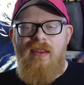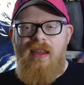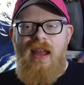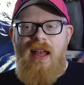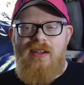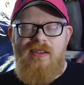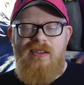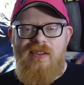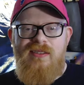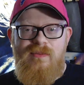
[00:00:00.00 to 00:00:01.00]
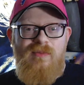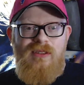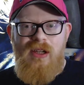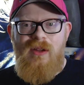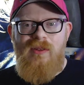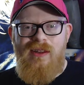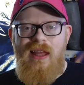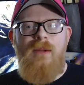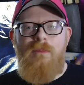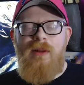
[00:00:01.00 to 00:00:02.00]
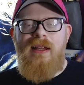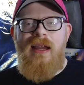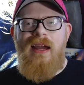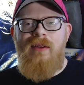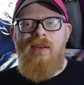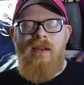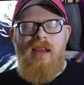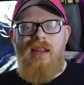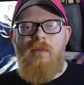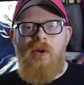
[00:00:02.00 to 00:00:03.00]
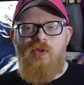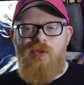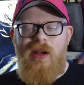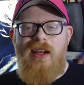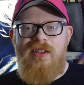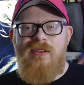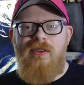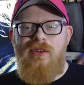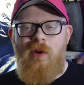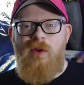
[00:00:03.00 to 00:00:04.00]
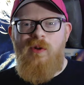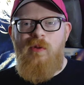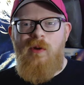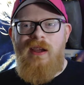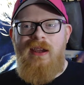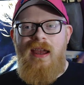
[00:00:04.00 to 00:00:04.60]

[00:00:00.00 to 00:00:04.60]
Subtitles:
They actually just, you know, let it play out in the most rational, thoughtful way,